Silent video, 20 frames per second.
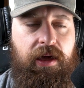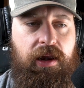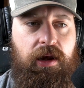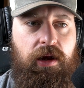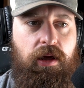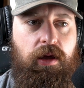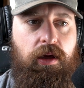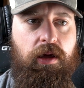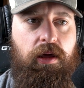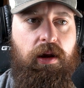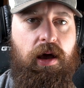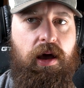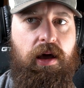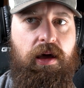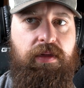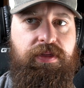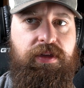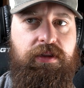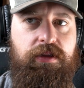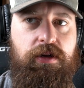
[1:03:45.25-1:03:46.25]
and
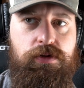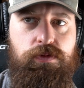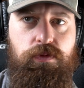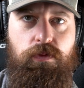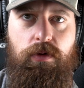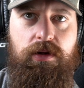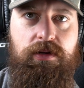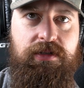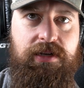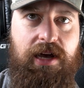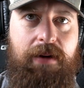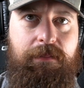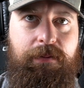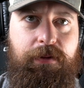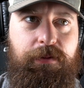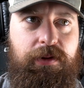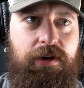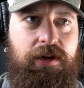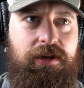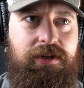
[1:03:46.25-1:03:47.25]
I think there's one
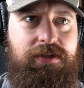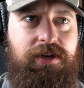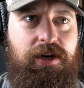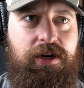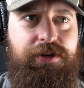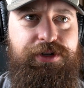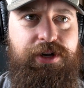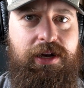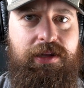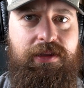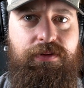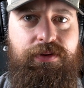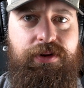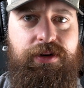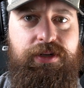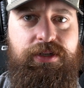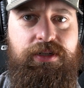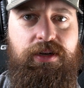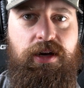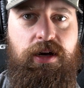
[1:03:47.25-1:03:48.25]
topic we didn't touch on that
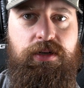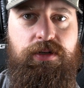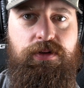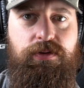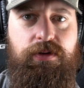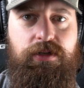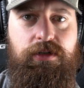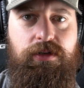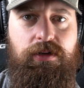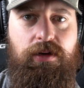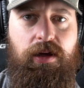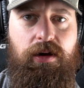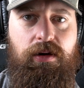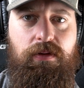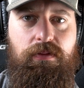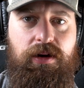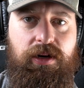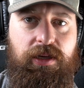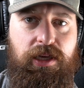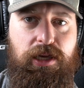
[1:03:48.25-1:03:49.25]
we discussed, which I
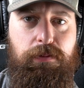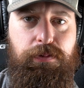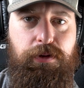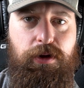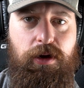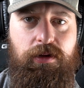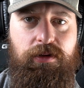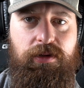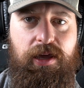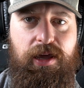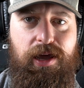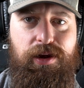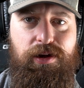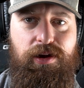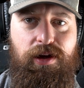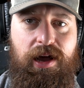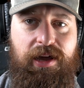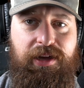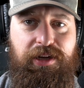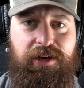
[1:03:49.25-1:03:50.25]
don't want to keep you all day. I
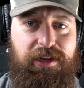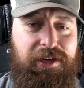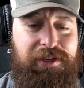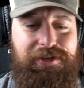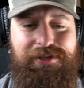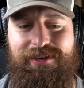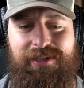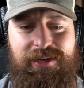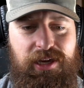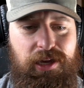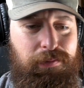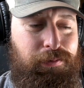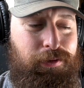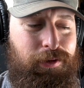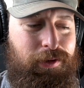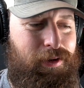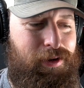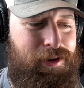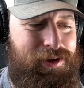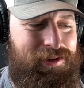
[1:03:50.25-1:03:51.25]
know I could easily keep
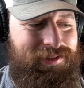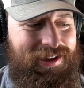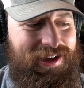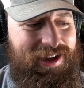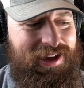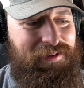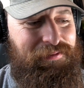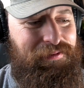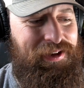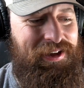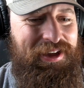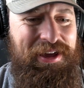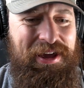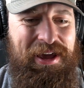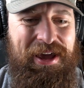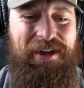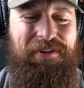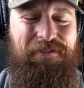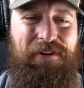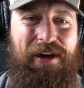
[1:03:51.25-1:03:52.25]
you here all day
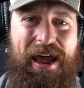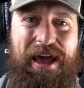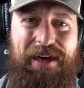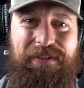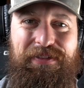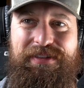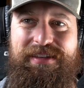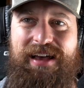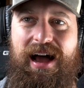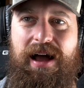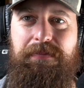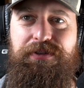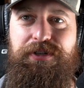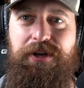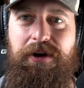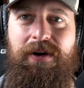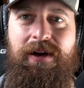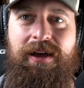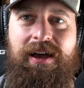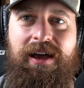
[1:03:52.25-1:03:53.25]
if I had the time.
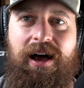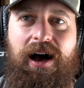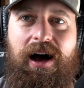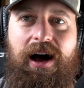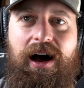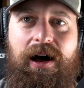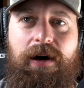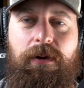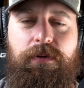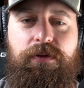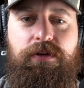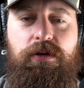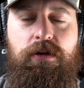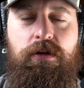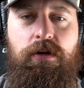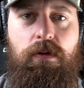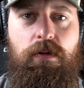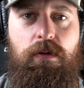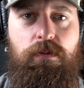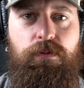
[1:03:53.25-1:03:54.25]
So,
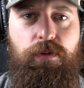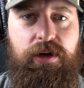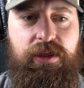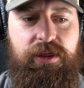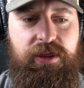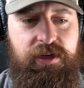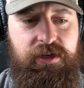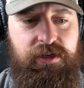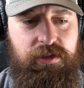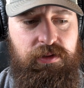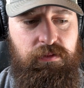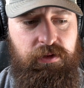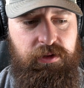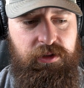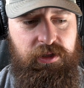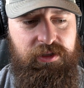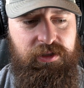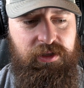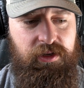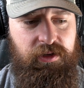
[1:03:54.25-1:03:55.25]
with
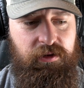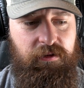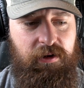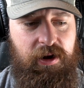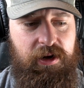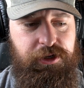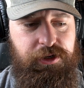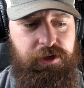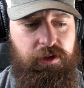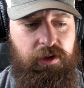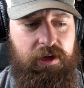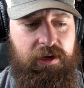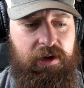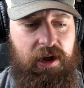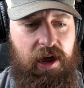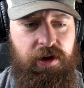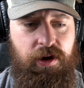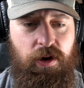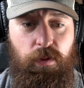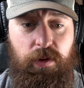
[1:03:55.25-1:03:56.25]
this congressional, like,
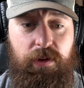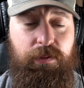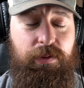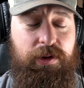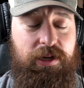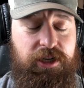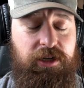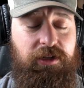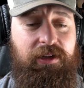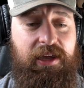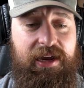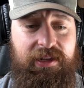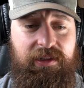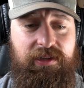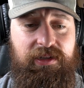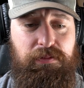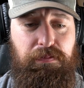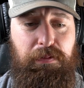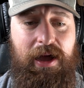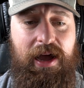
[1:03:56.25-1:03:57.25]
I know we
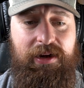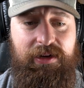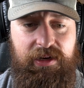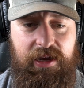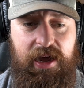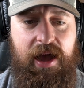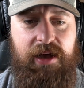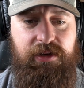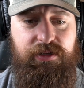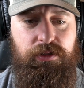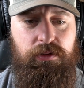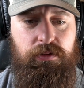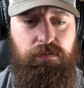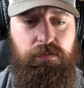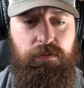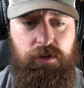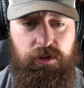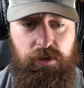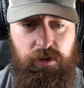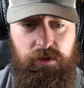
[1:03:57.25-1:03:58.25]
delayed this podcast
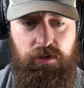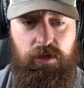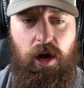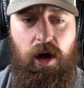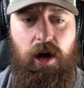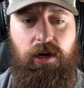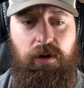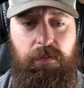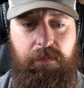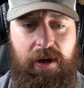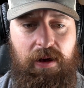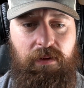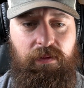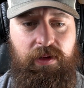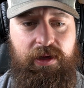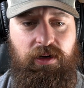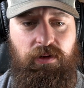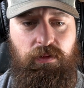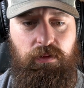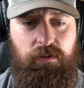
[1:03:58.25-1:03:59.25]
to talk about
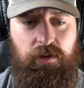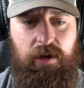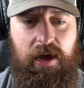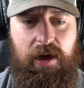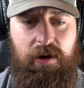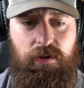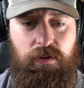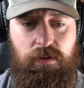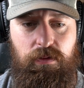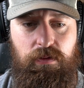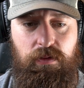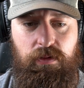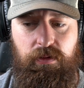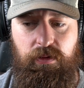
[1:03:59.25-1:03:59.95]
like how